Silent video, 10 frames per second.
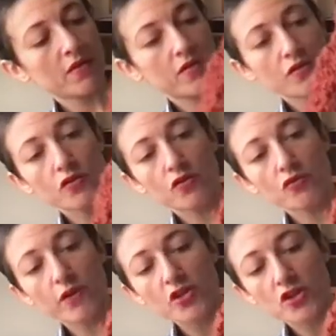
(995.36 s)

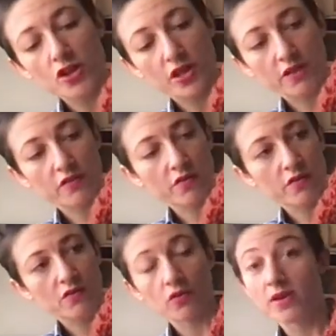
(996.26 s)
stretch it
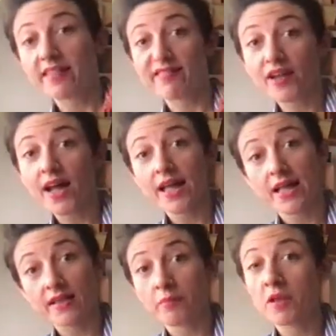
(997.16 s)
to its height,
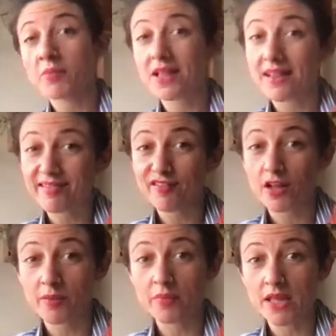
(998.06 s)
and maybe that's
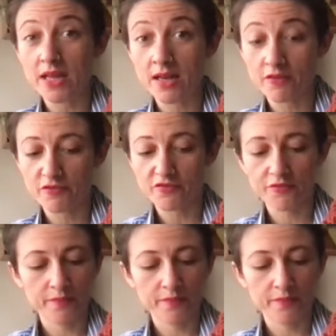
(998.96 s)
gonna be enough.